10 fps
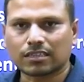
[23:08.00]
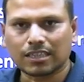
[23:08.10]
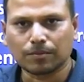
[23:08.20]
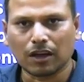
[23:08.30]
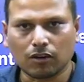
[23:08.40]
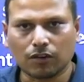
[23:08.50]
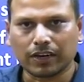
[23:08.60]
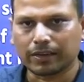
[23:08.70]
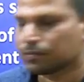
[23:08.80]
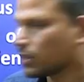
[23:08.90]
extreme level
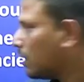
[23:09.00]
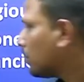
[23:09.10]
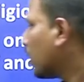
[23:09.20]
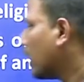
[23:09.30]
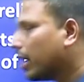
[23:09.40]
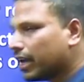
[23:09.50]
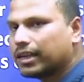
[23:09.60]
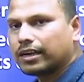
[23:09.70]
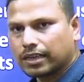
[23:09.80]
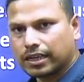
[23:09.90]
of ahimsa
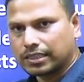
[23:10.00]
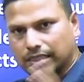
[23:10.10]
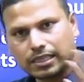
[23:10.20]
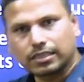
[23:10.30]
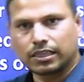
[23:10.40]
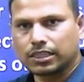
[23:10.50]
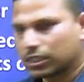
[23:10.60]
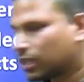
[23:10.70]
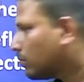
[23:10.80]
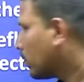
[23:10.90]
in entire Indian
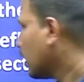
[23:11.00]
tradition?